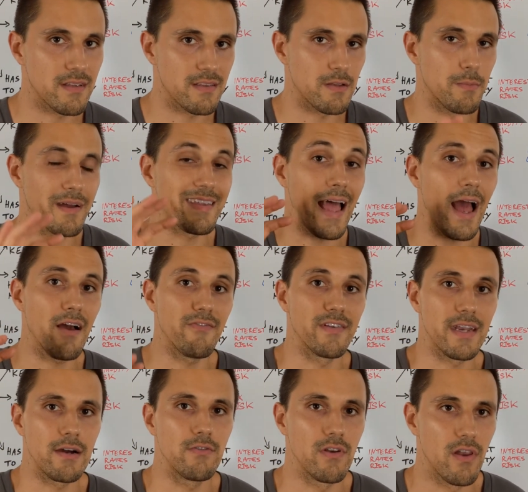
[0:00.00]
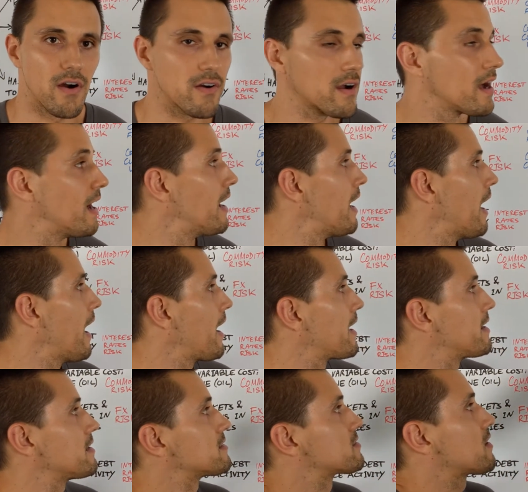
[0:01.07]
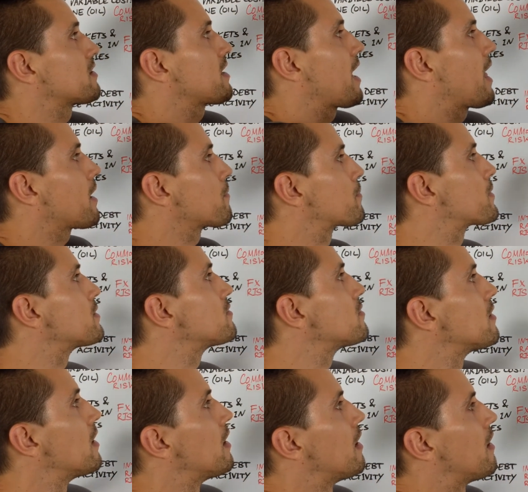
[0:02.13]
It's about half an hour long, and it's going to help you